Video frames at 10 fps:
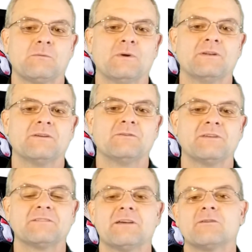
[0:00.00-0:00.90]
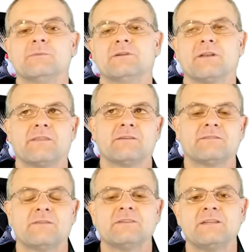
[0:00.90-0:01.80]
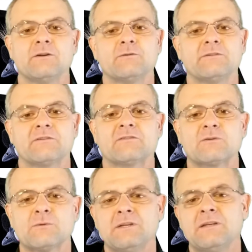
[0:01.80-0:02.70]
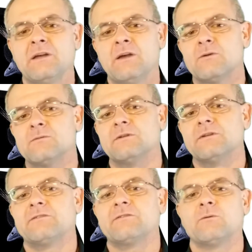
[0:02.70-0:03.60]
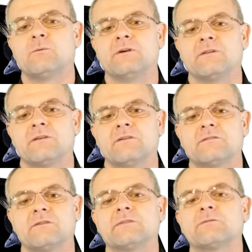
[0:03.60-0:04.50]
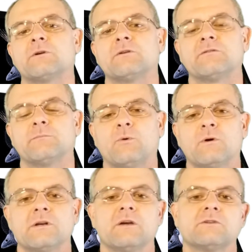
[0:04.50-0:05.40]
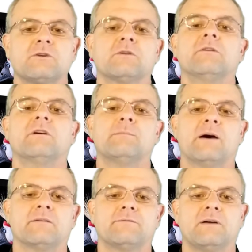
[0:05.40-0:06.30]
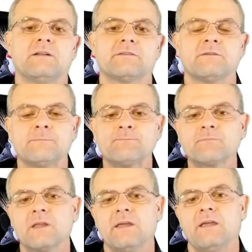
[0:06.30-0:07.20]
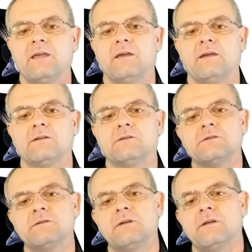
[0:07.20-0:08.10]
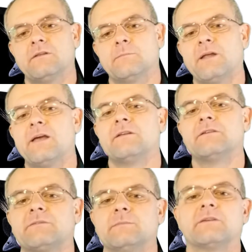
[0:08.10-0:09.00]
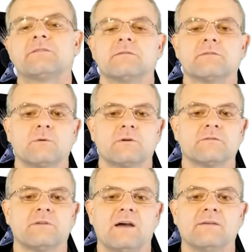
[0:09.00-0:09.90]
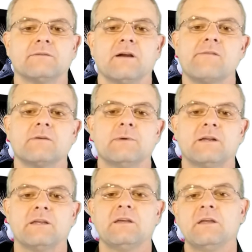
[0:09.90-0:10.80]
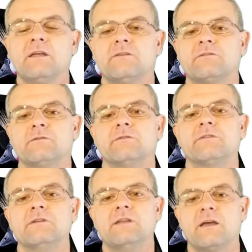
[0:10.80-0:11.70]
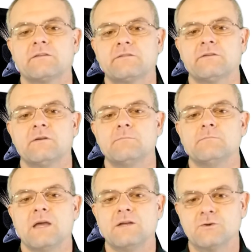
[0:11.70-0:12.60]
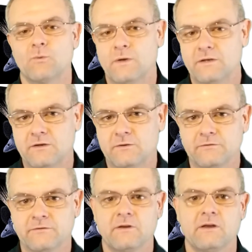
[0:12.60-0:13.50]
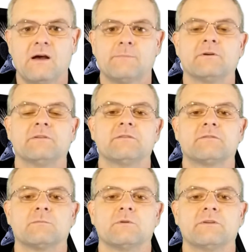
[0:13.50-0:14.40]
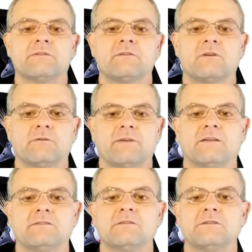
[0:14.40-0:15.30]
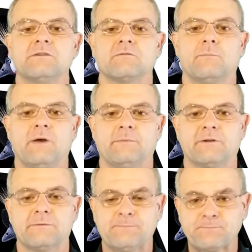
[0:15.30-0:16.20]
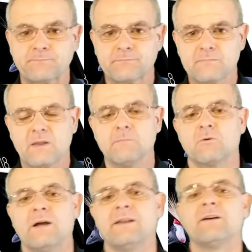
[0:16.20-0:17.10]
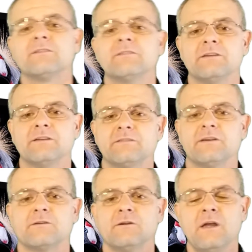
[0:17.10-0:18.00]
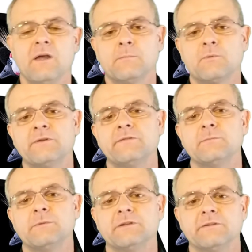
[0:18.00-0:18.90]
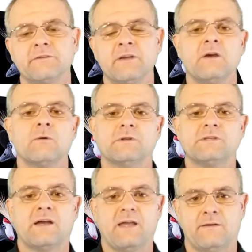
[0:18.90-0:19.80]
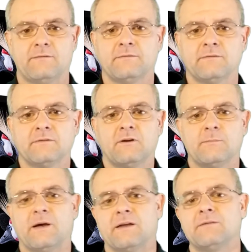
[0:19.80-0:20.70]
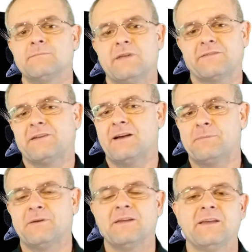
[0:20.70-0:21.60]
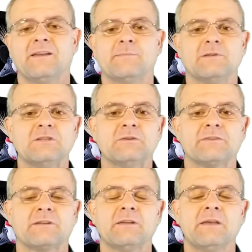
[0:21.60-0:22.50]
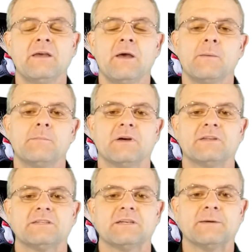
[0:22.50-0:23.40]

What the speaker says: Windows Insider build, I think 17063, released with service worker support turned on by default. And the plan to make service workers live for everybody as soon as the next major Windows operating system release goes out to the general public. Right now it's in the Insider preview builds, which I have on my desktop and have been using. But